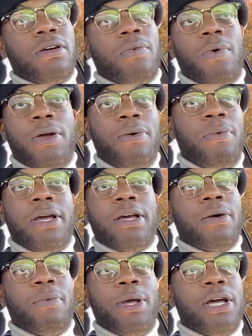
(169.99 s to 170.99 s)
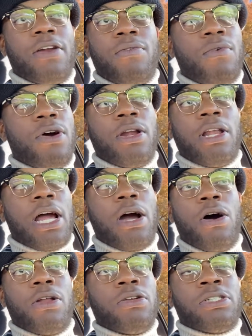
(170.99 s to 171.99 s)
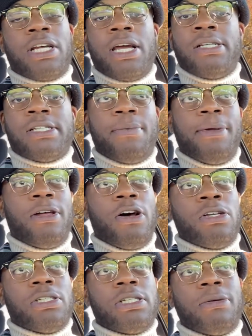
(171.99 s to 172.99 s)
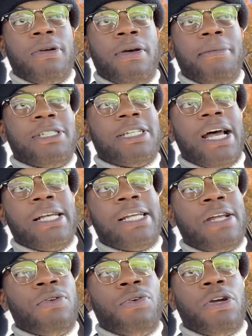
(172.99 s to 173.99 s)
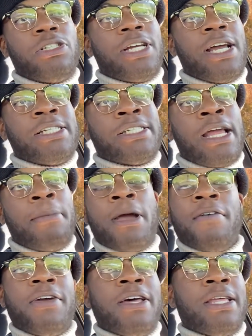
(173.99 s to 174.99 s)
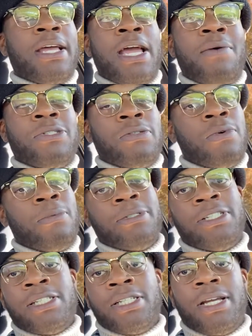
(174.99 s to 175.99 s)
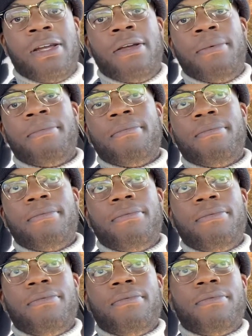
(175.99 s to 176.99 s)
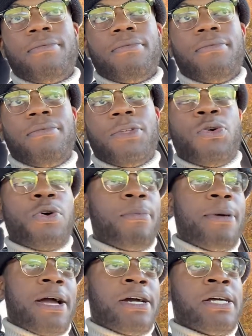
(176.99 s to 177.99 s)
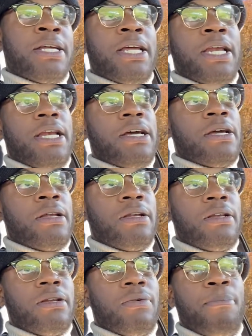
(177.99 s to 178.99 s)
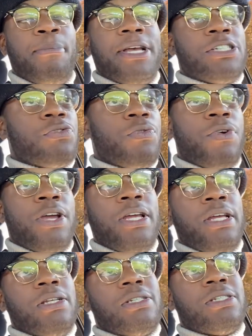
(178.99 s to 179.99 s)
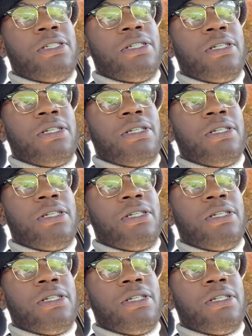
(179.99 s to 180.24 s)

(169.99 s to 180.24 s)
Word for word: we we could we could have won like all those games that we lost. Besides that New York Giants game, every other game was a one possession game. Quarterback couldn't get it done. Missed reads.